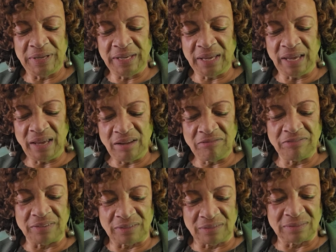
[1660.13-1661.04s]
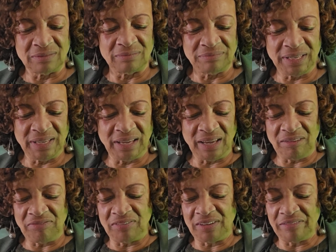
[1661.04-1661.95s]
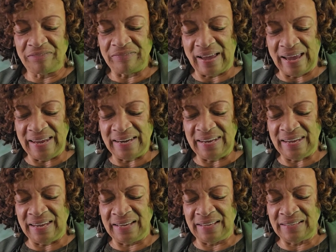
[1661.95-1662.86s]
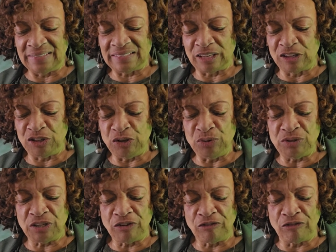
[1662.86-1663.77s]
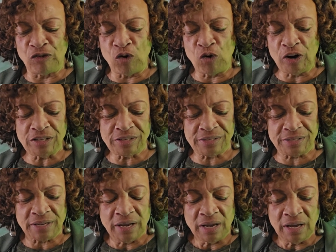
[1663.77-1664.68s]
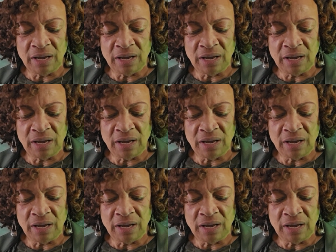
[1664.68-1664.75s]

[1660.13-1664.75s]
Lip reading: Be careful. Be careful of fightings and using force.